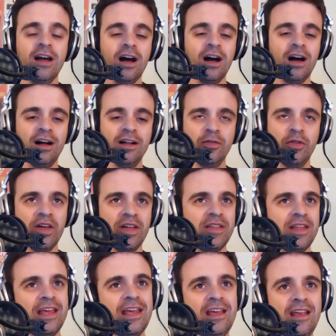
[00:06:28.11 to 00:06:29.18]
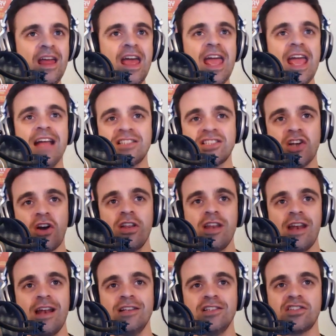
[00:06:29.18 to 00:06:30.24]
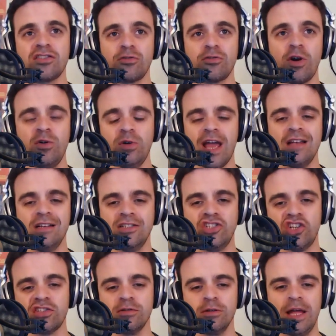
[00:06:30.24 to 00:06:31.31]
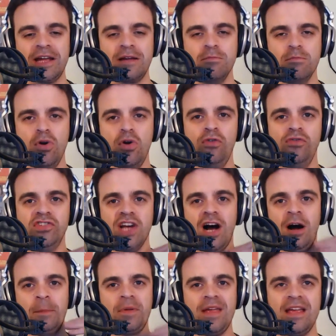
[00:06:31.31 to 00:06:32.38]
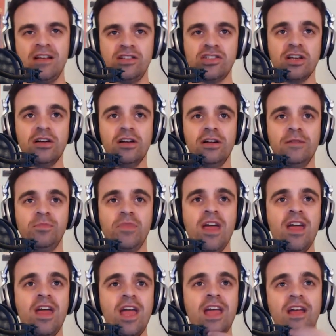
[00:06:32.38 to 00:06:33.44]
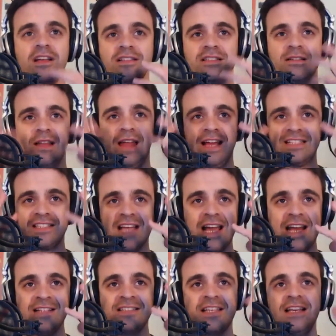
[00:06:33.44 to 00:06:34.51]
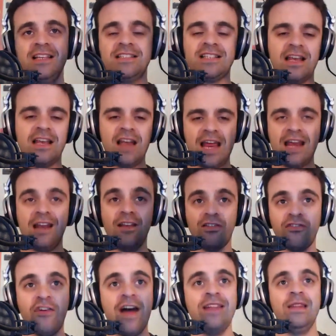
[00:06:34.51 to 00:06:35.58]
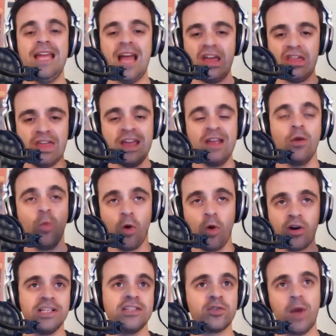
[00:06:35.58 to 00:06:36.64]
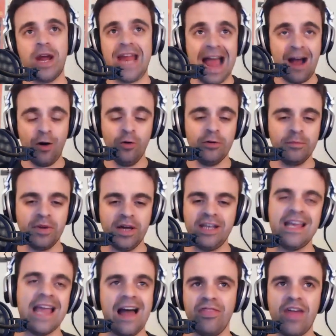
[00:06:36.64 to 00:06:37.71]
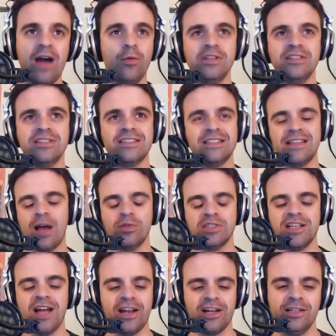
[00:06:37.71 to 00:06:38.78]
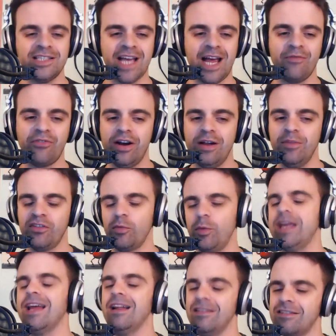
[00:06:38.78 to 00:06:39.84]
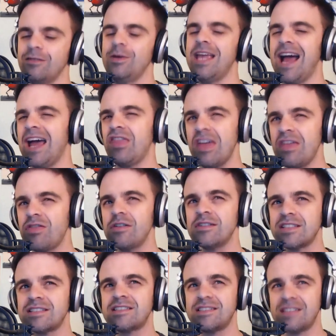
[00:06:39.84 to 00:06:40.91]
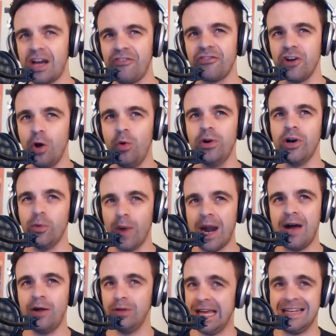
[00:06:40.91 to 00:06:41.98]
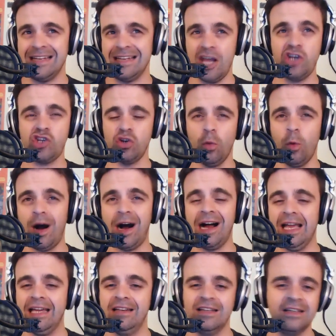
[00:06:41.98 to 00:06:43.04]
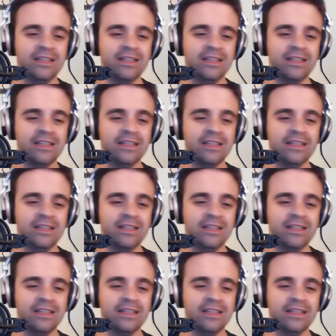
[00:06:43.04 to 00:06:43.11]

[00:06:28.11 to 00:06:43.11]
It started in his throat and just moved up into his sinuses, and it has finally, I think, worked its way out. But yeah, that was not a good time for him this weekend. So yeah, I think there's stuff going around nationwide.